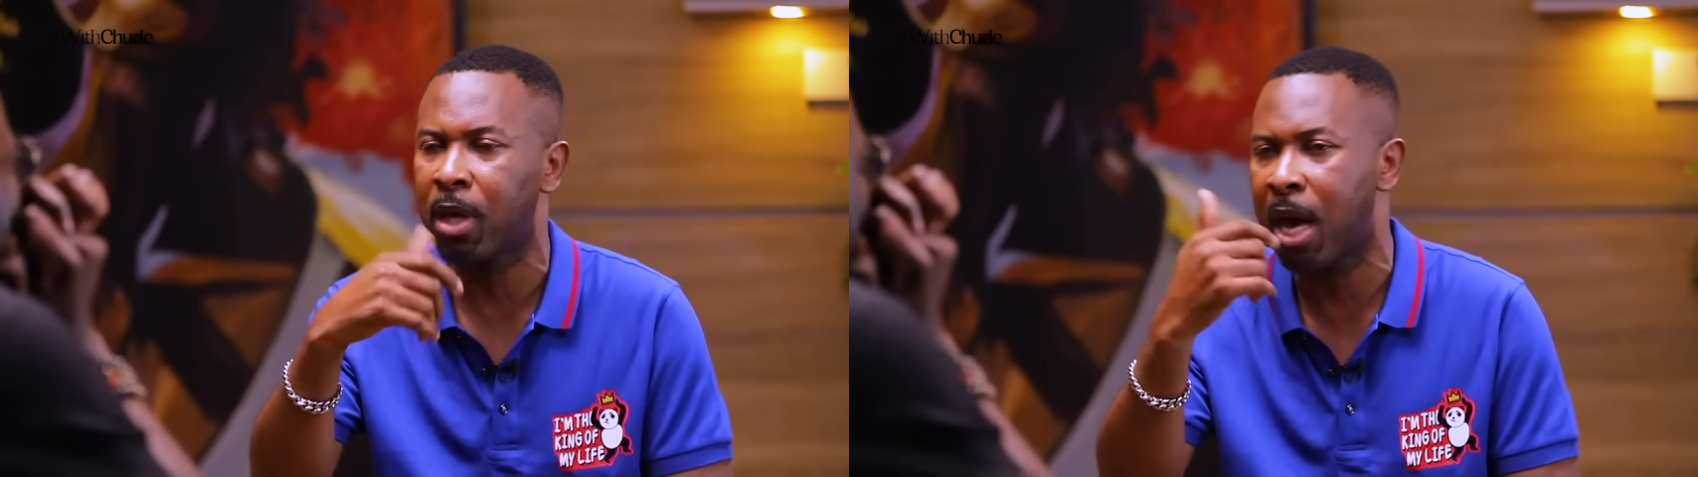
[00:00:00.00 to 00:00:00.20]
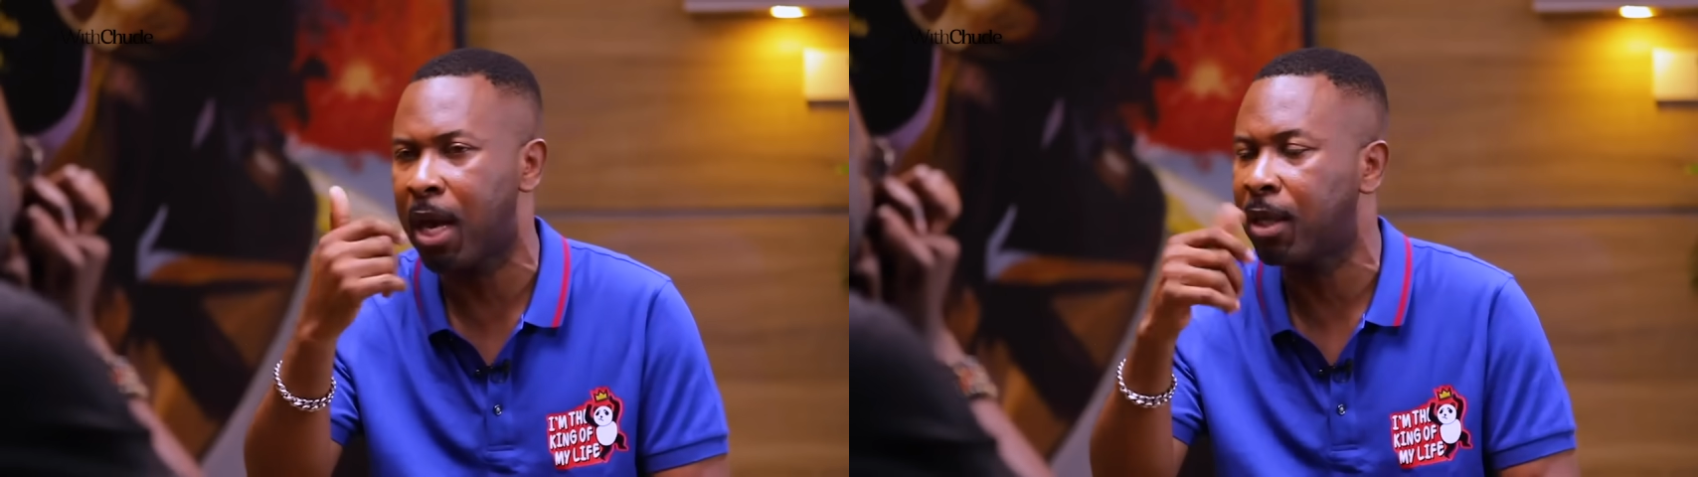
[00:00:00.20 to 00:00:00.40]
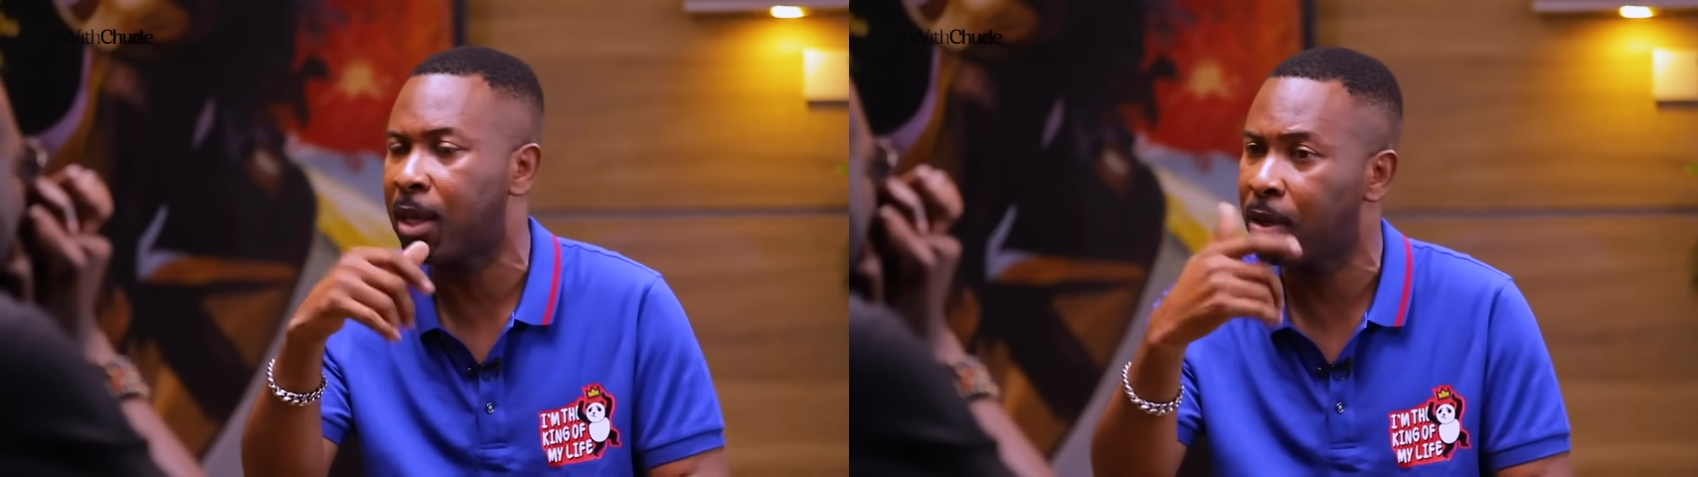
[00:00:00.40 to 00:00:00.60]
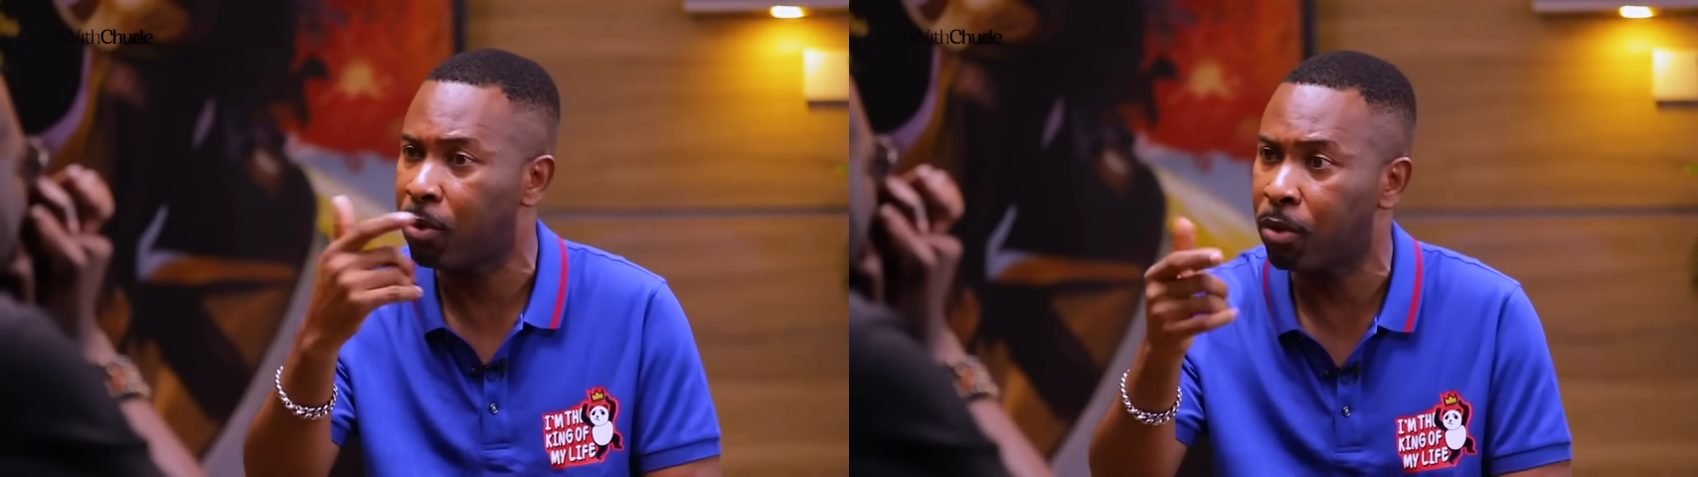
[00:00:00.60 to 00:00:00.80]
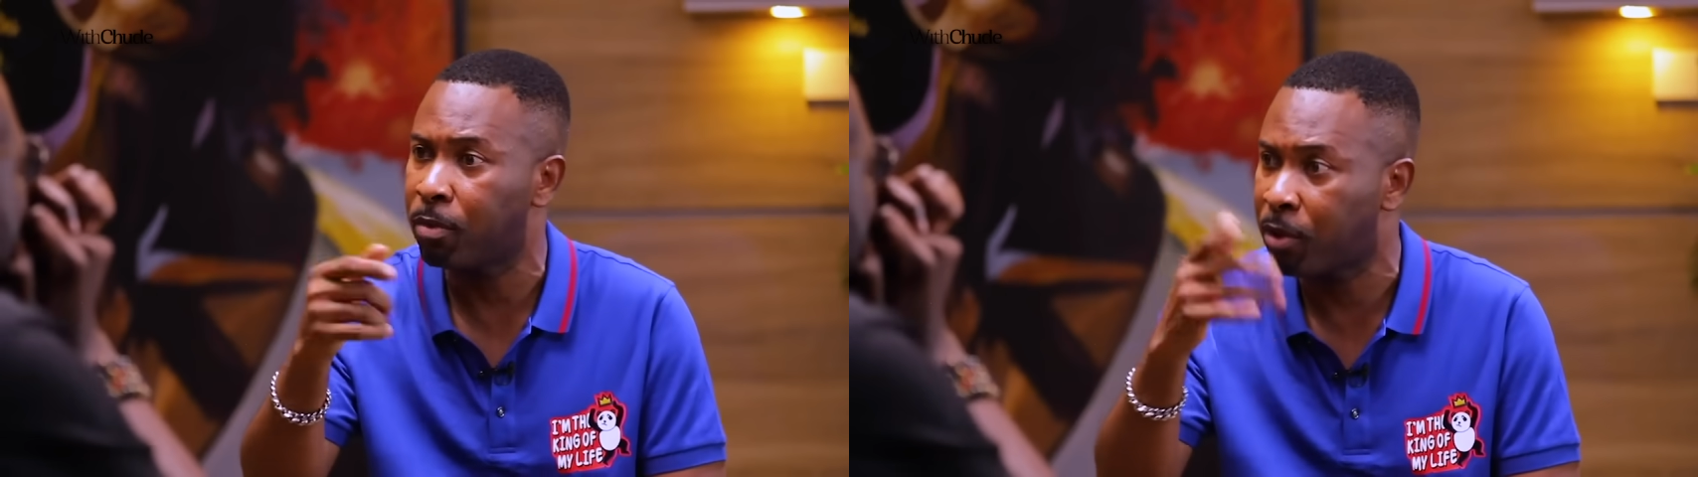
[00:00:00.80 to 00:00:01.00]
Yeah, I
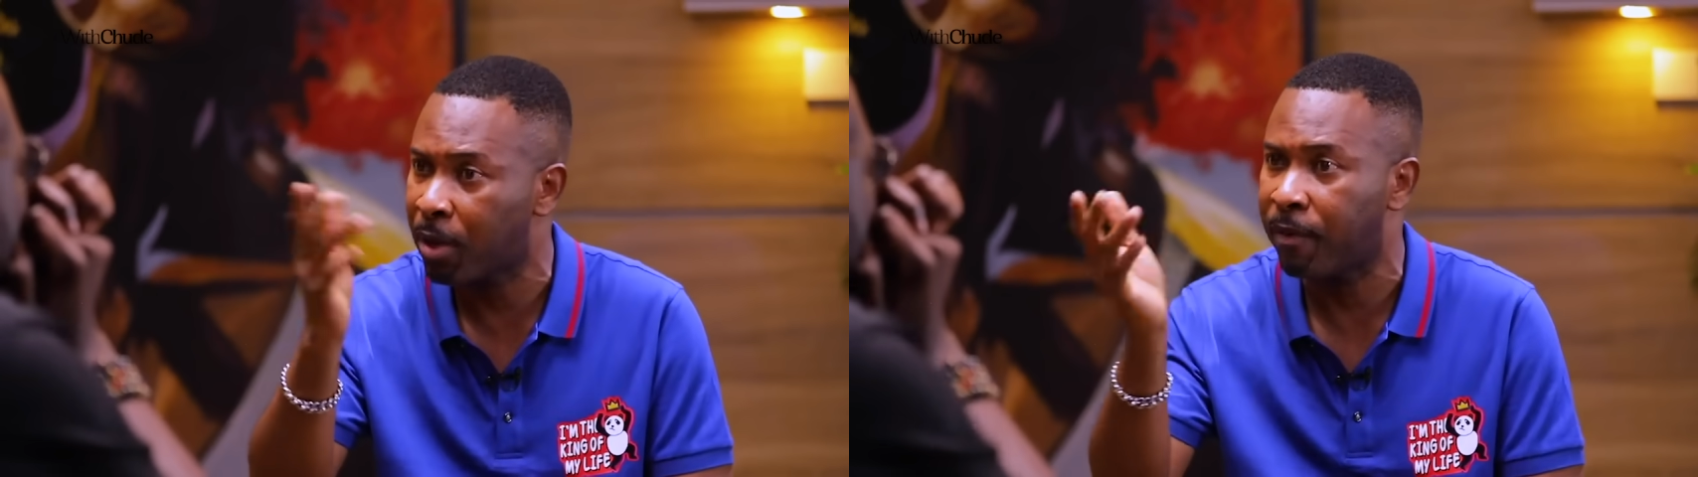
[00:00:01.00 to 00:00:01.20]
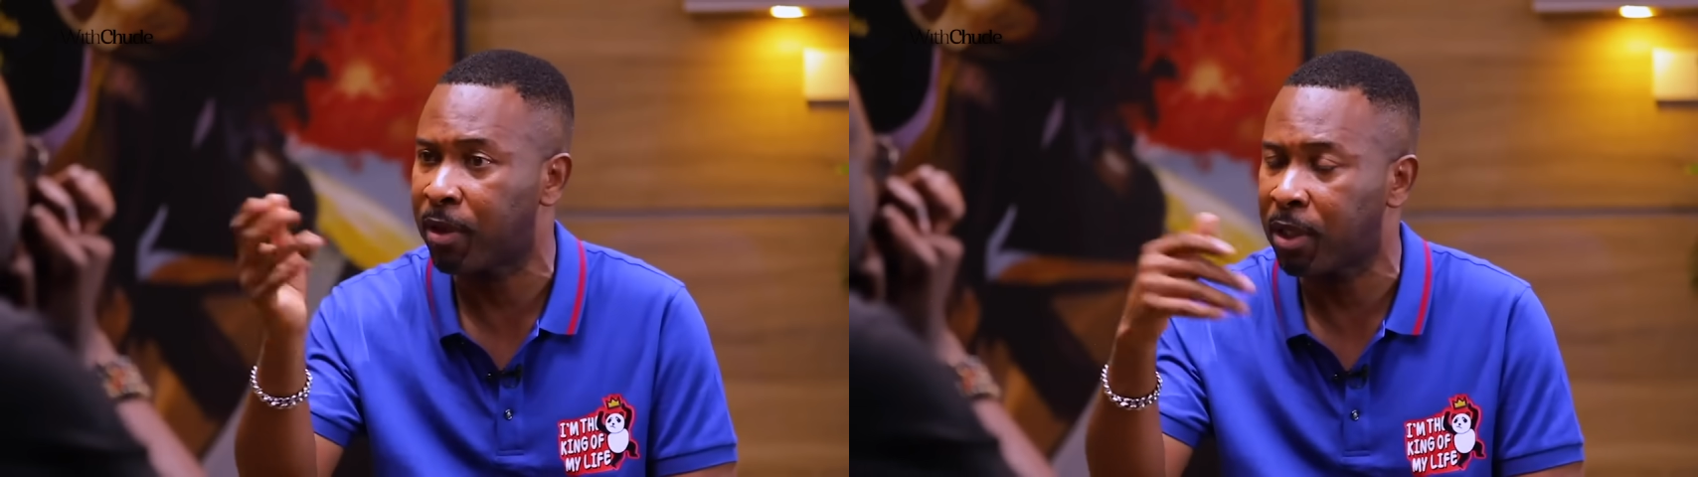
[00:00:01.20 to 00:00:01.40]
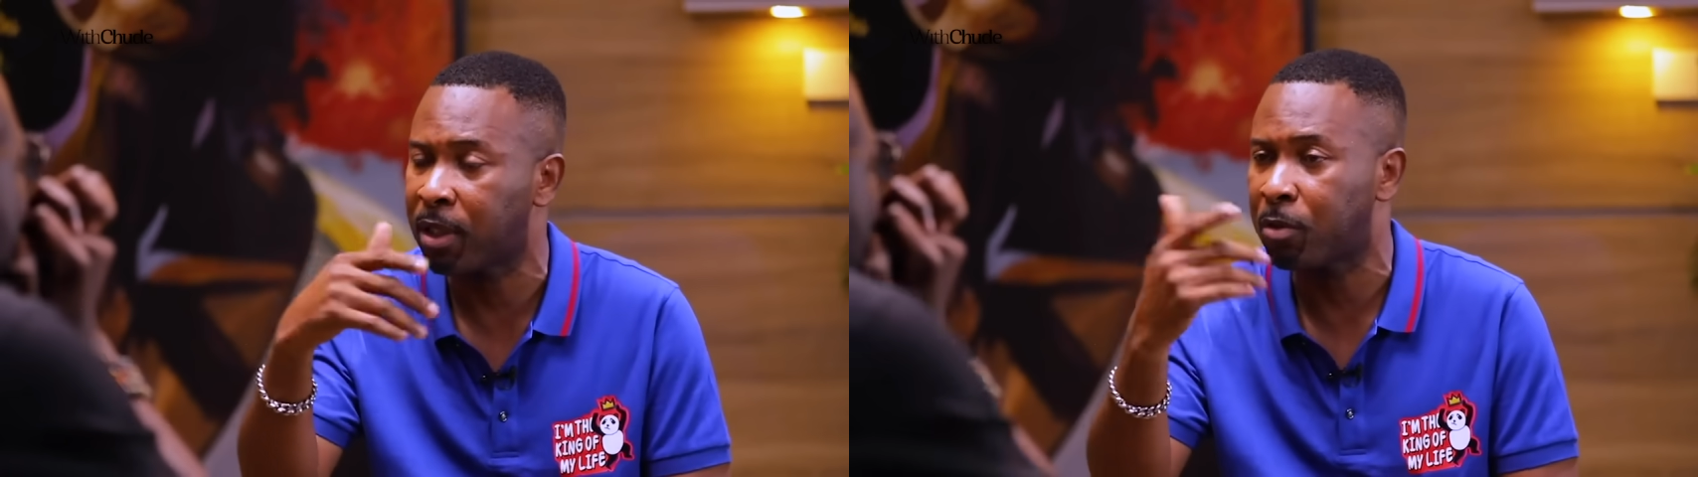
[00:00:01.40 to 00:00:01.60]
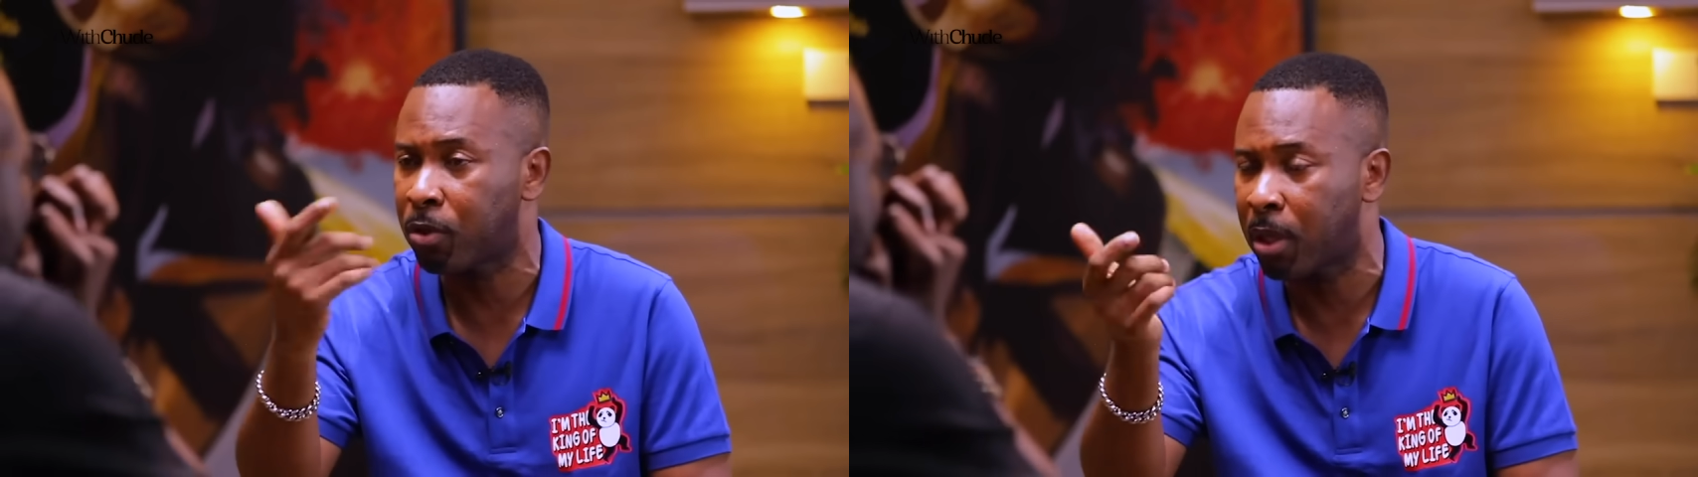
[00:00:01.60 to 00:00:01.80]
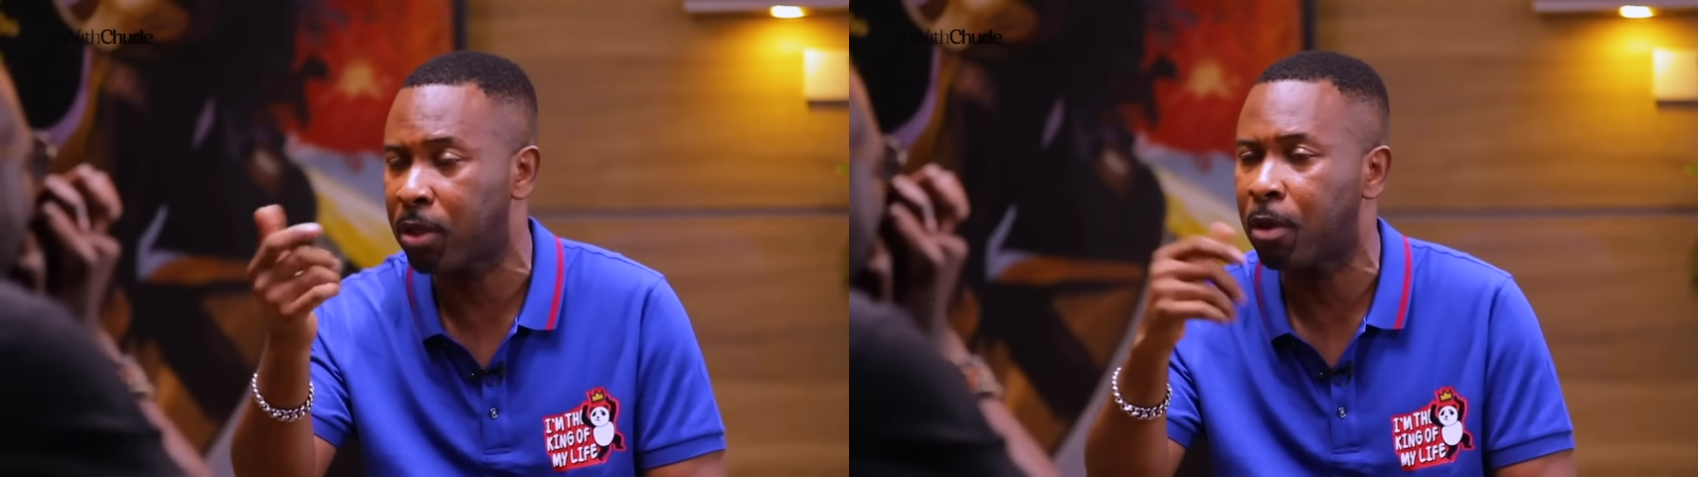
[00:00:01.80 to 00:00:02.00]
know you've been traveling since
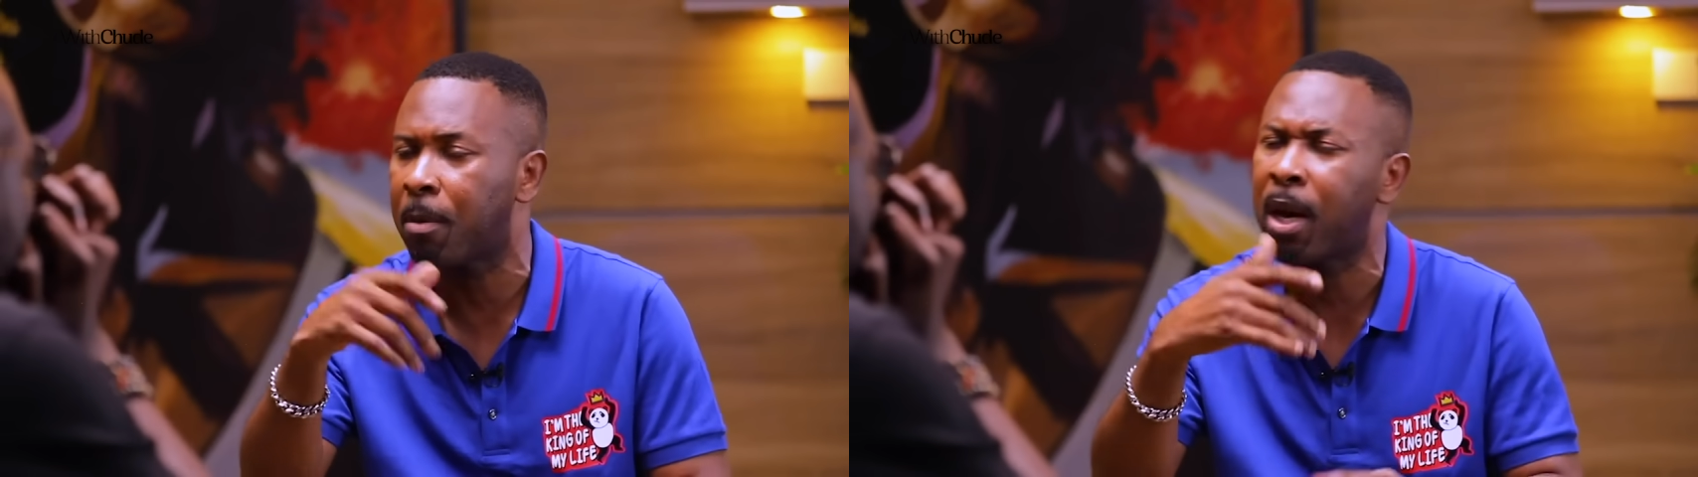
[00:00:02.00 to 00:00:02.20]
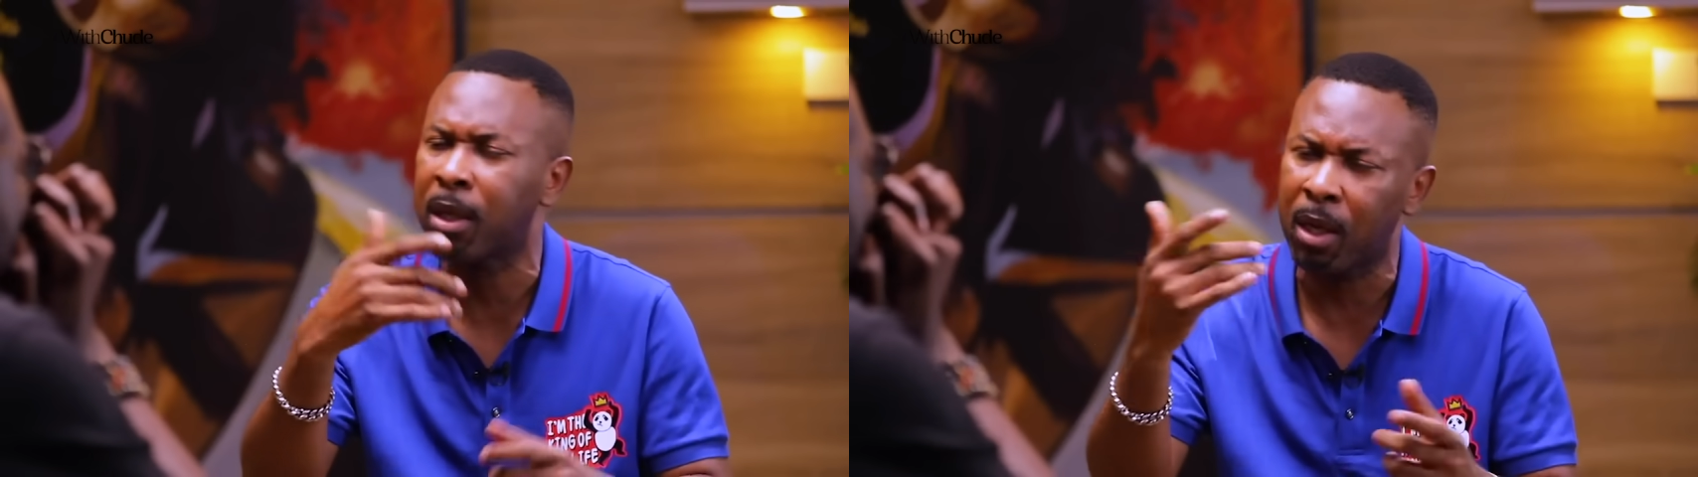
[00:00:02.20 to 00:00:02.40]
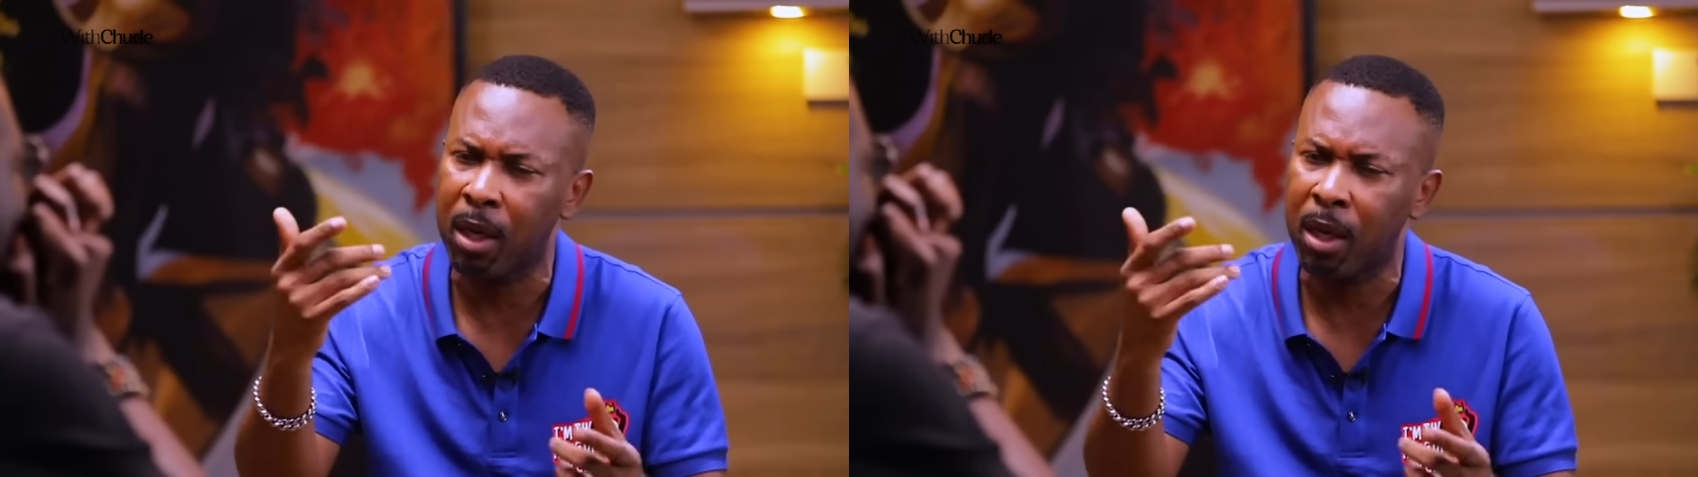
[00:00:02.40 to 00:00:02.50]
me too. I just go back.